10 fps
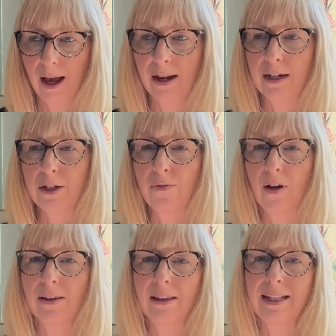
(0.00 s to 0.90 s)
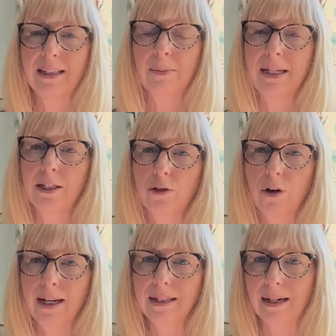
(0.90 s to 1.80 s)
And I do find that there's so many
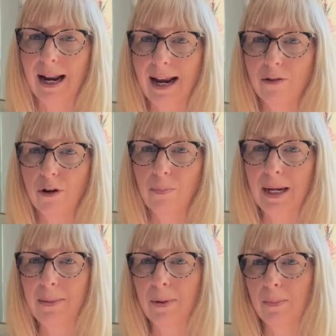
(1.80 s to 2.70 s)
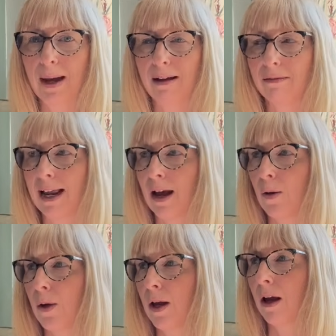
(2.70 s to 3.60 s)
stressed and angry people about now.